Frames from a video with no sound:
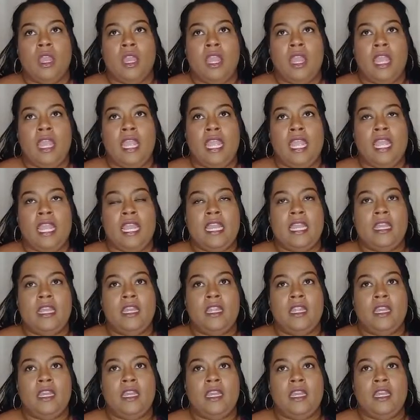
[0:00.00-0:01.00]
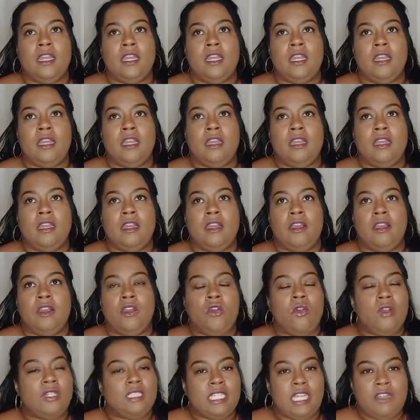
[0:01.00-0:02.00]
And of
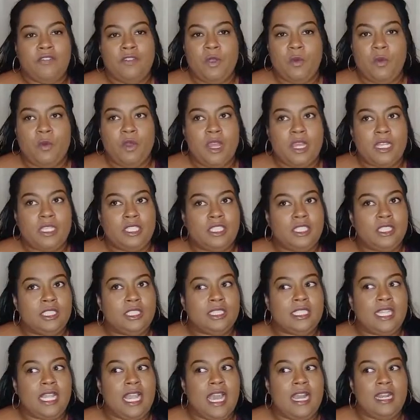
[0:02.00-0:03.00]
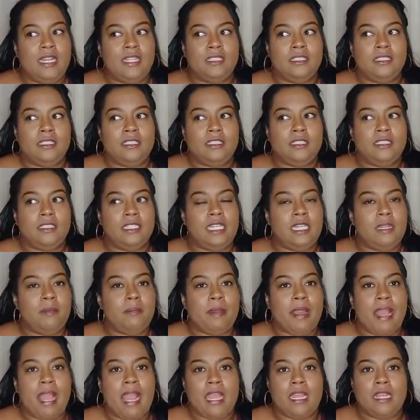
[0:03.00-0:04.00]
course, everyone's just kind of just sitting
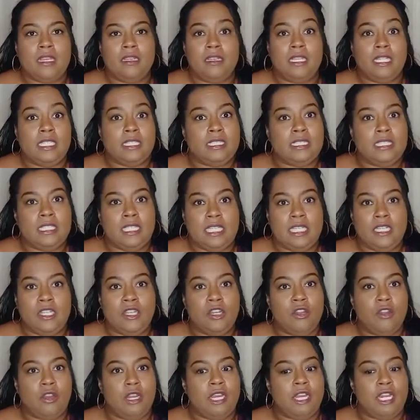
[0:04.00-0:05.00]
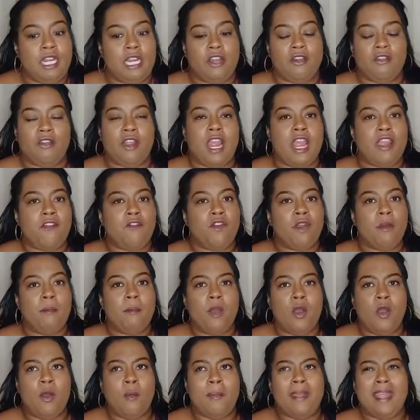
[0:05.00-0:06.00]
back, listening, letting her have for a
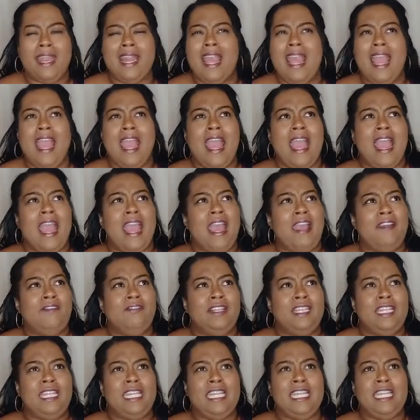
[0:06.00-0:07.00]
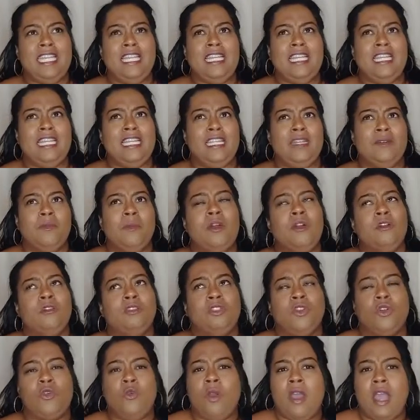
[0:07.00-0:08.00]
moment. Heavenly, well,
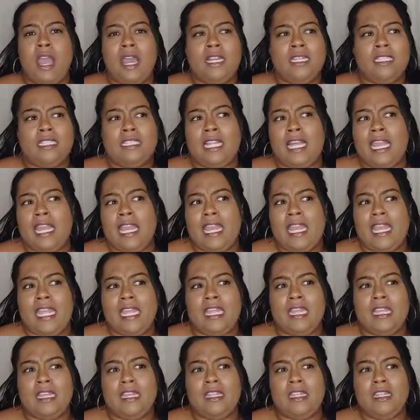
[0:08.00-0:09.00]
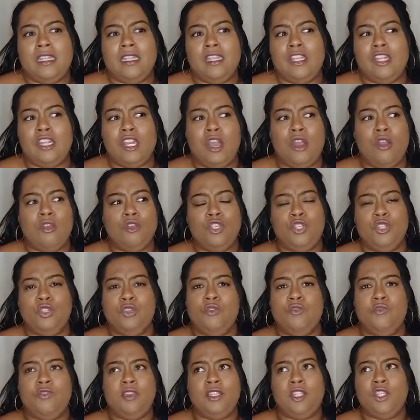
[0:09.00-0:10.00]
so Quad is like,
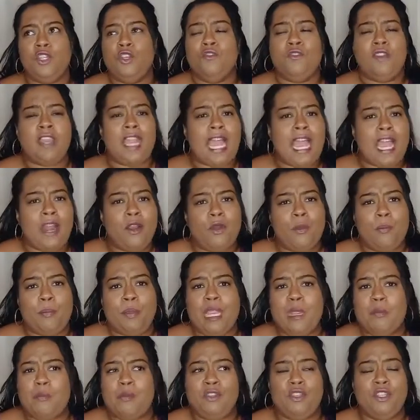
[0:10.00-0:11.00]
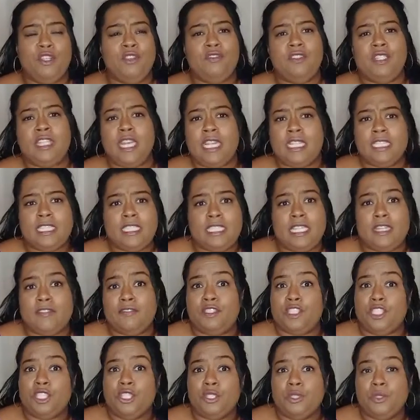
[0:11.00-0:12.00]
you've lied on people, you've done stuff
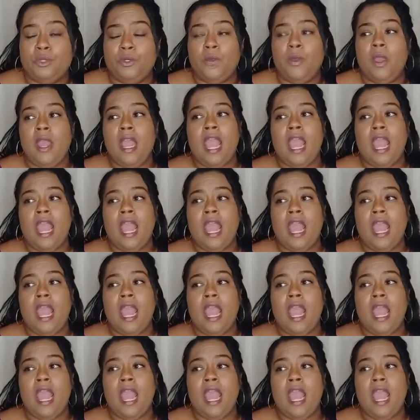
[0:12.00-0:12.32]
too.